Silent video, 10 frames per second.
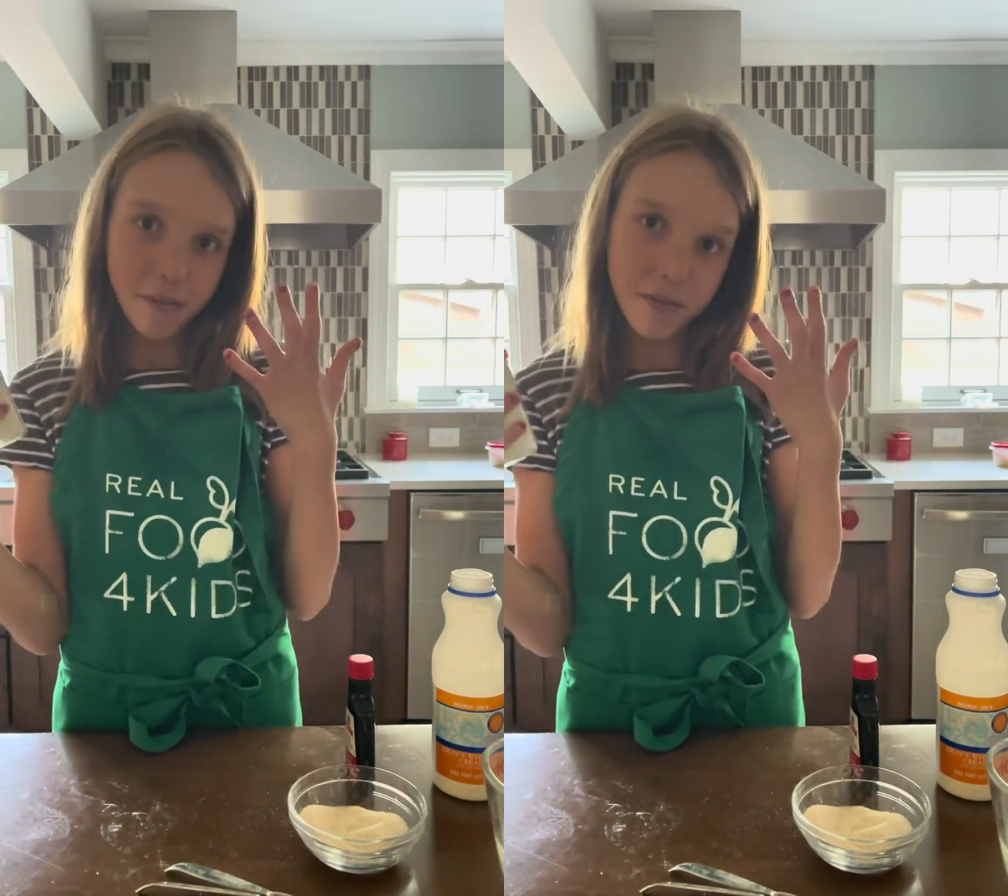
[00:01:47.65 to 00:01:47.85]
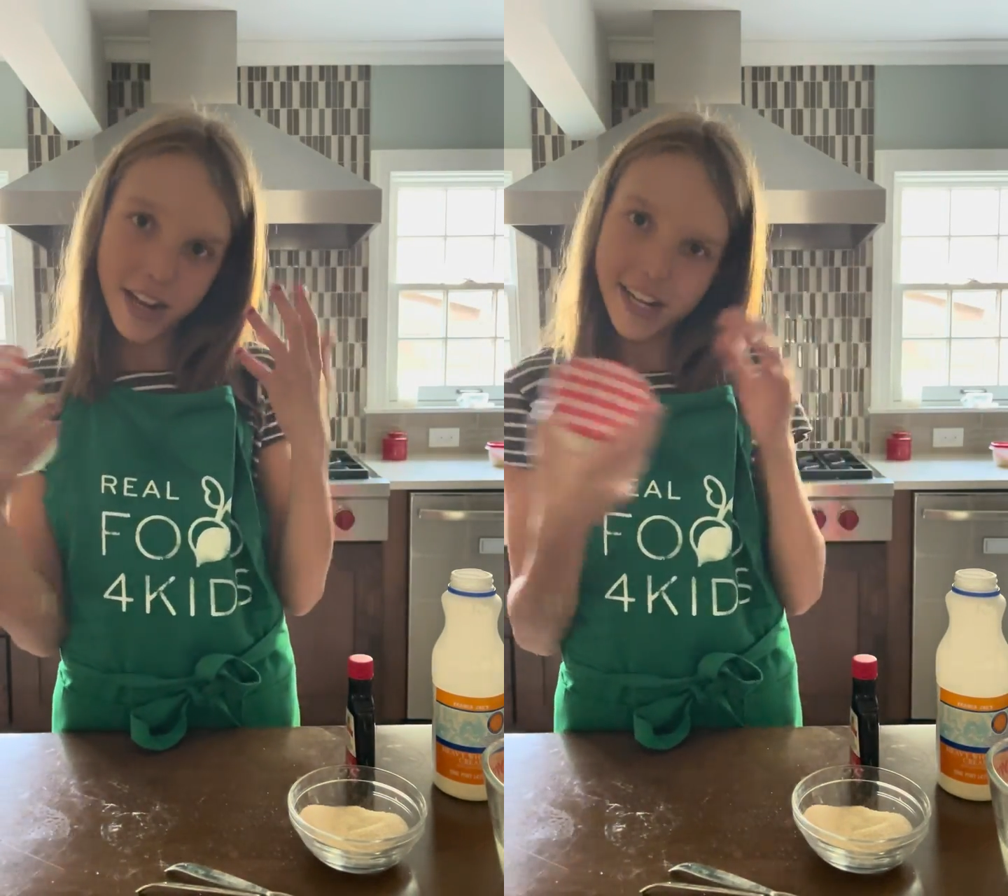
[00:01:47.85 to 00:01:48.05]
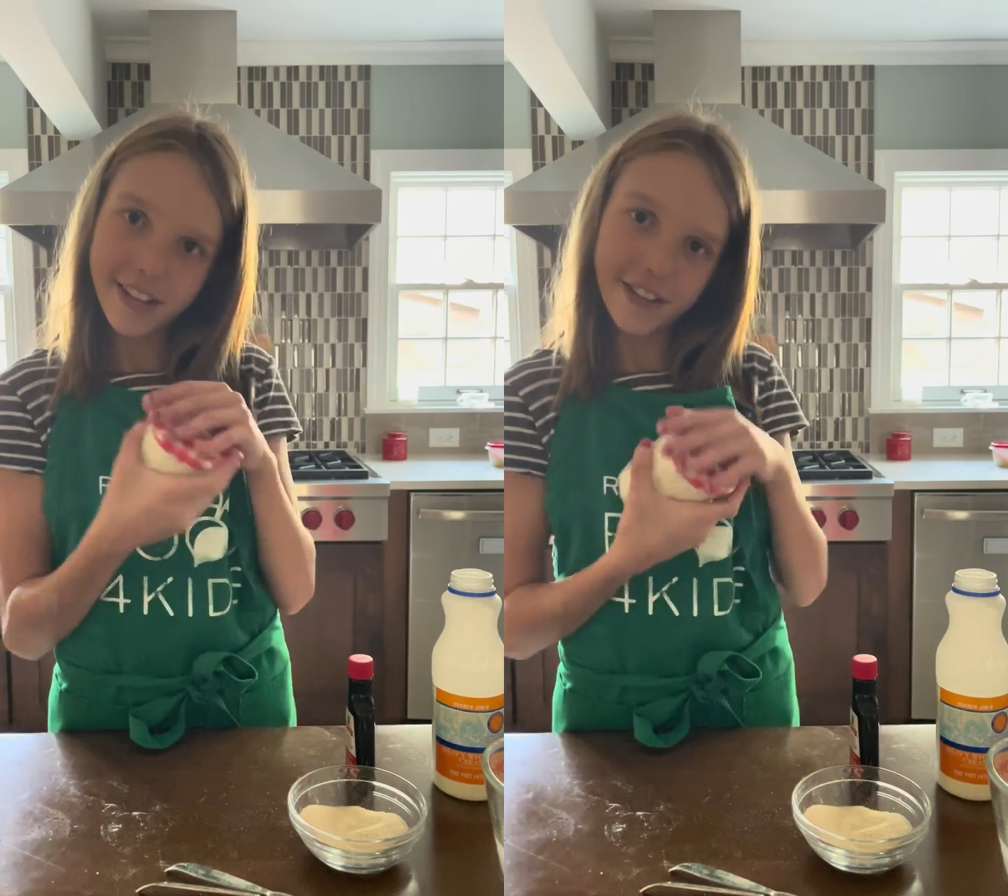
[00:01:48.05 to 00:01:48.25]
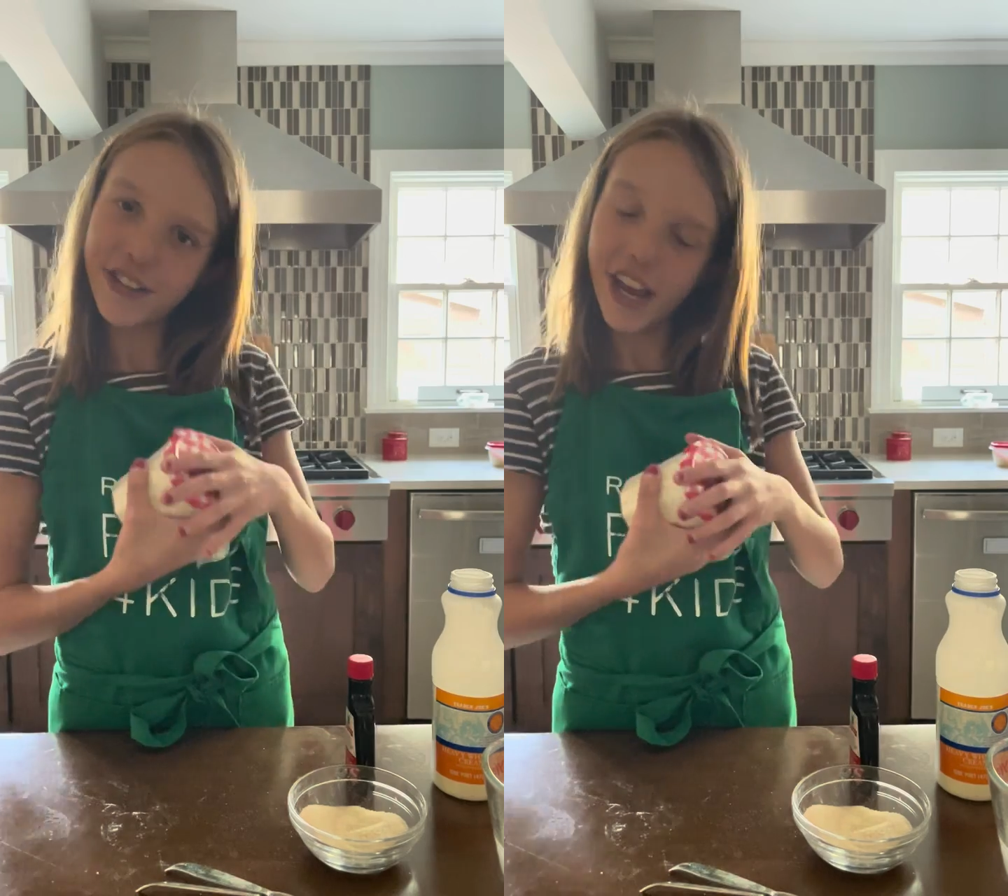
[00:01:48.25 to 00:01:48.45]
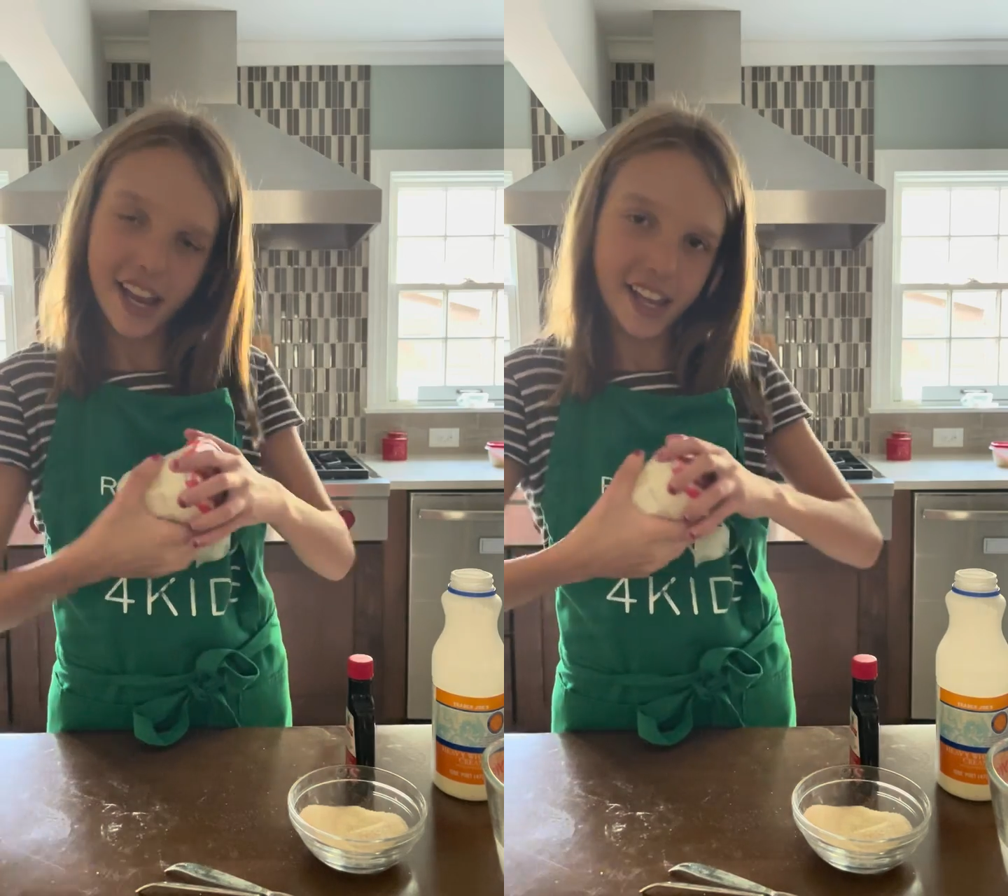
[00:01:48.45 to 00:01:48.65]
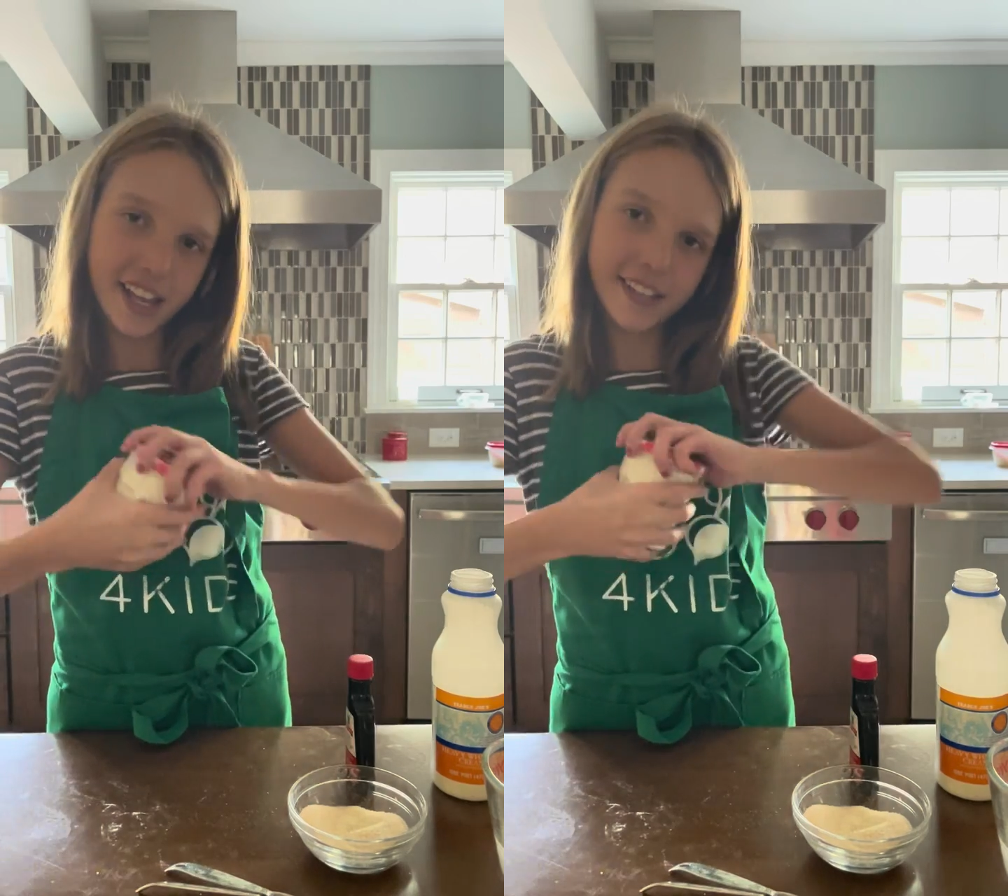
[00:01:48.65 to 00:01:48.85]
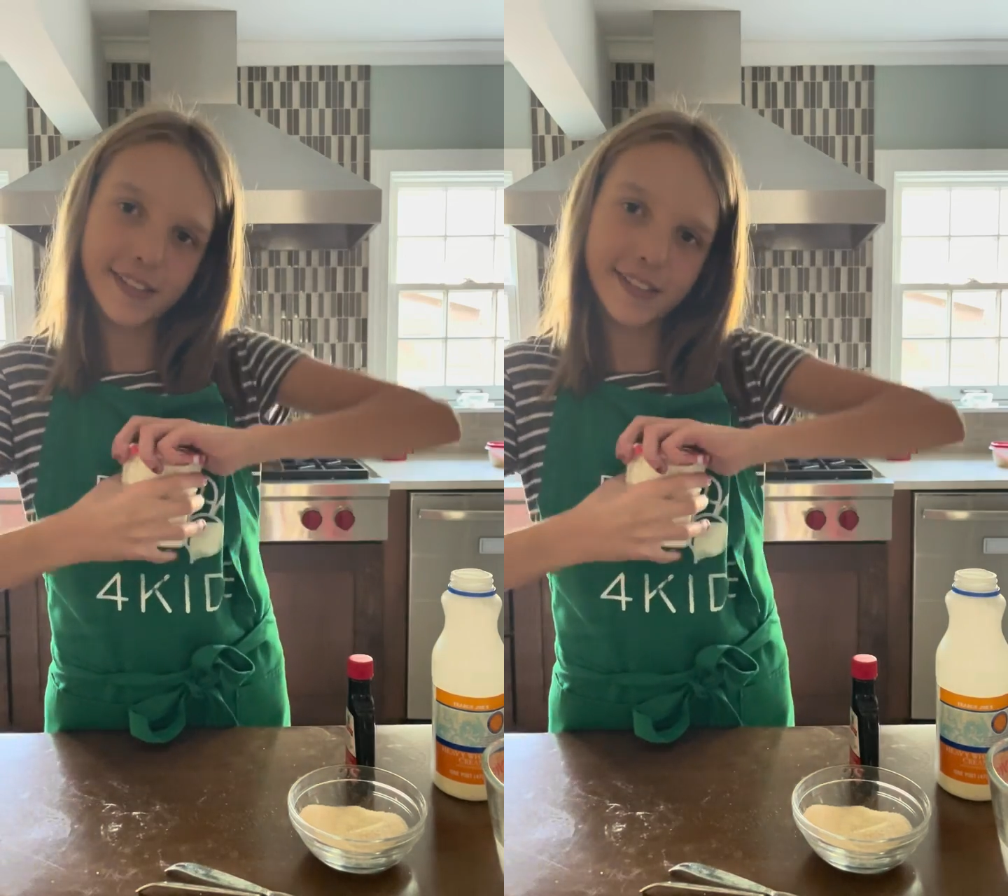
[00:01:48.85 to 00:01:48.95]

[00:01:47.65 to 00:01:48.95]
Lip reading: minutes of shaking,